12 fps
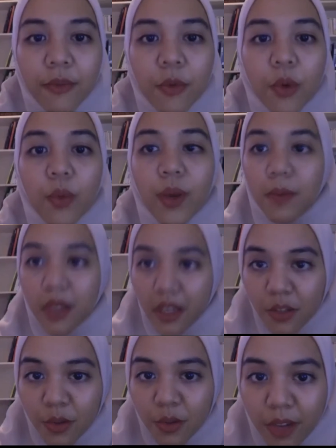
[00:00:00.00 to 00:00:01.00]
more
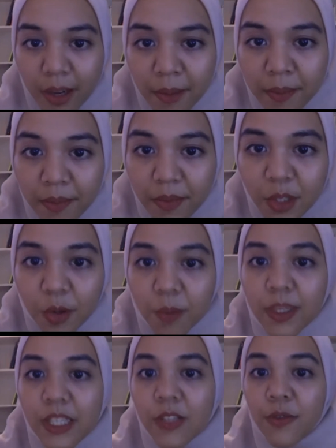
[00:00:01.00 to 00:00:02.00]
webinars to come, so
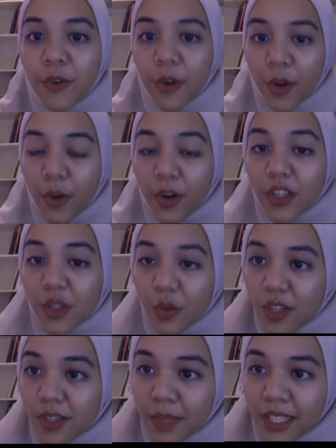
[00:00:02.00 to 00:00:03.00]
please follow our
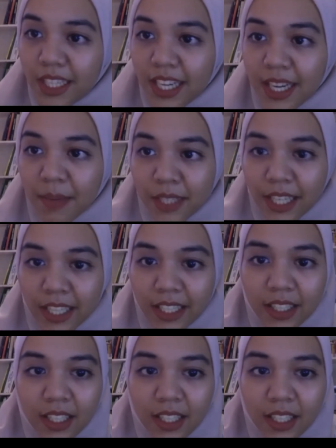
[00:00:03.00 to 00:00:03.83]
social media update